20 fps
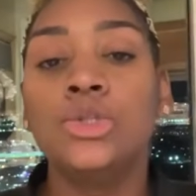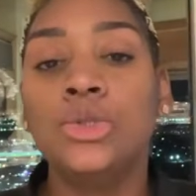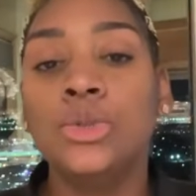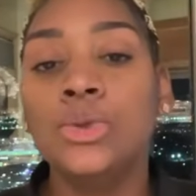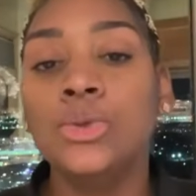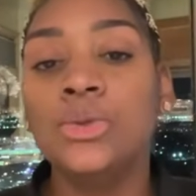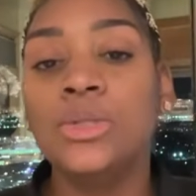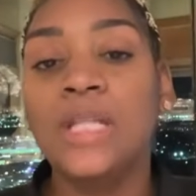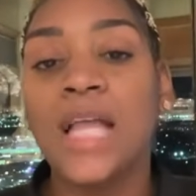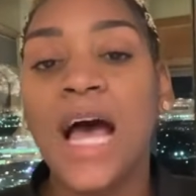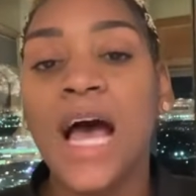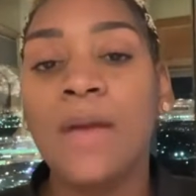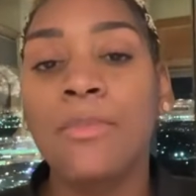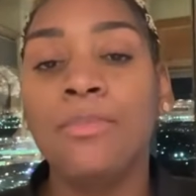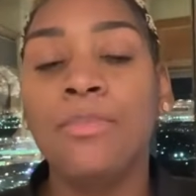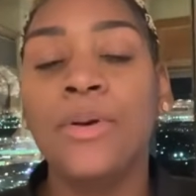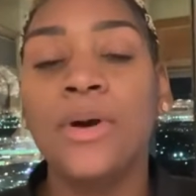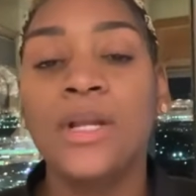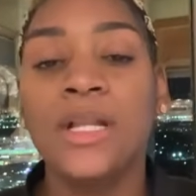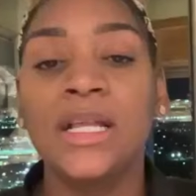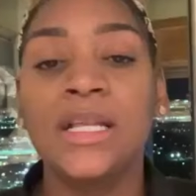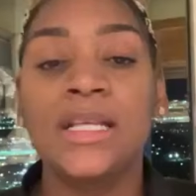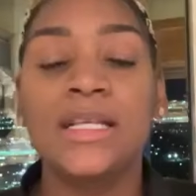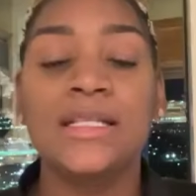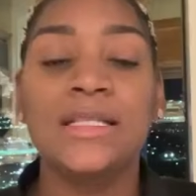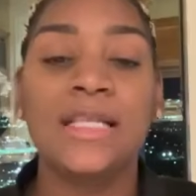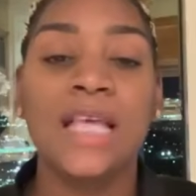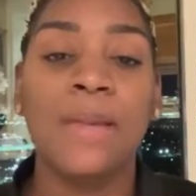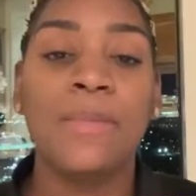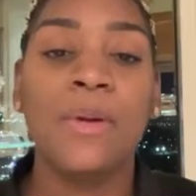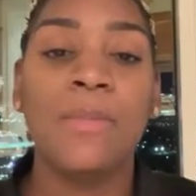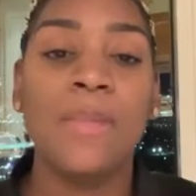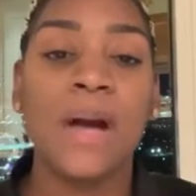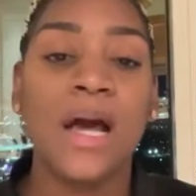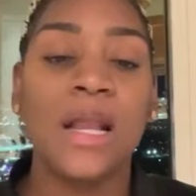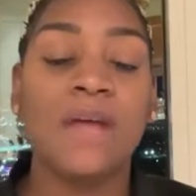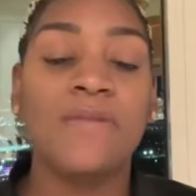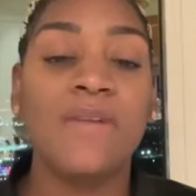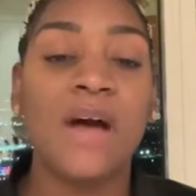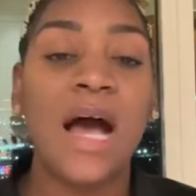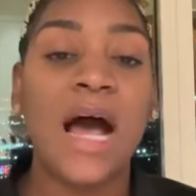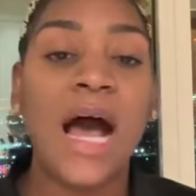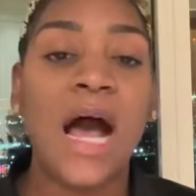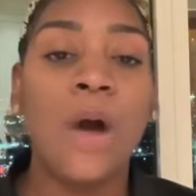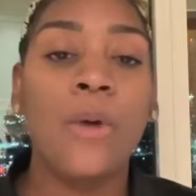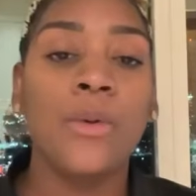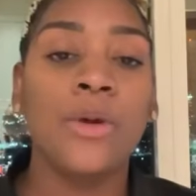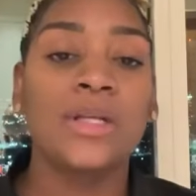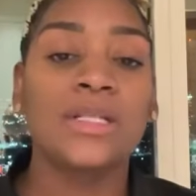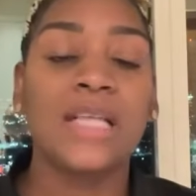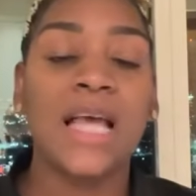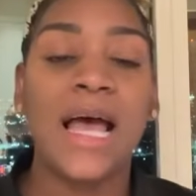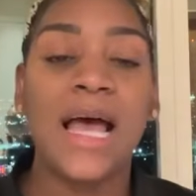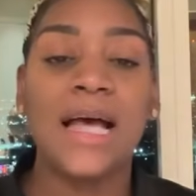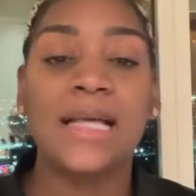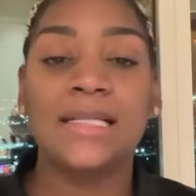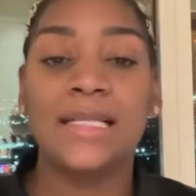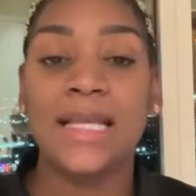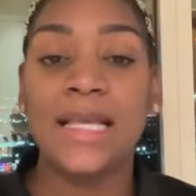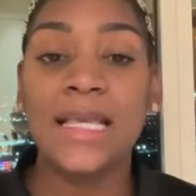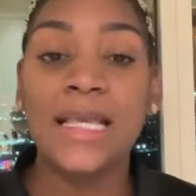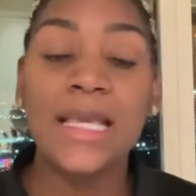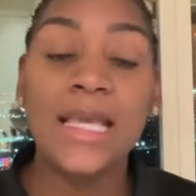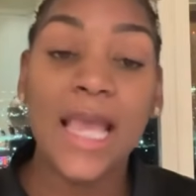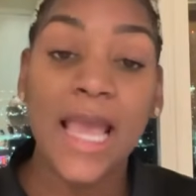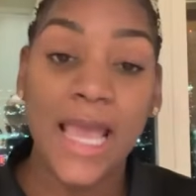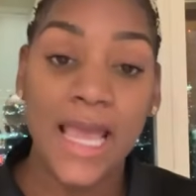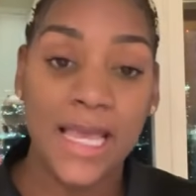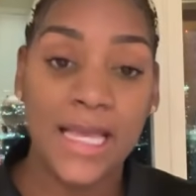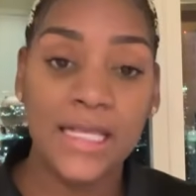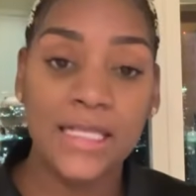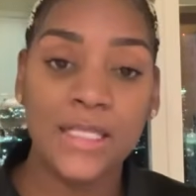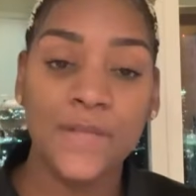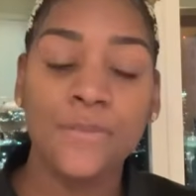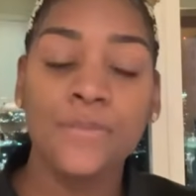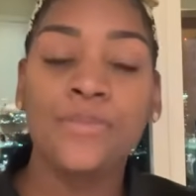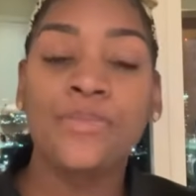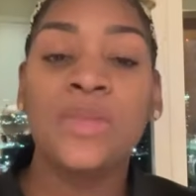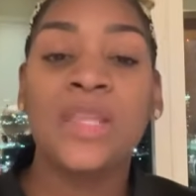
do not put in the same amount of hours as EAs,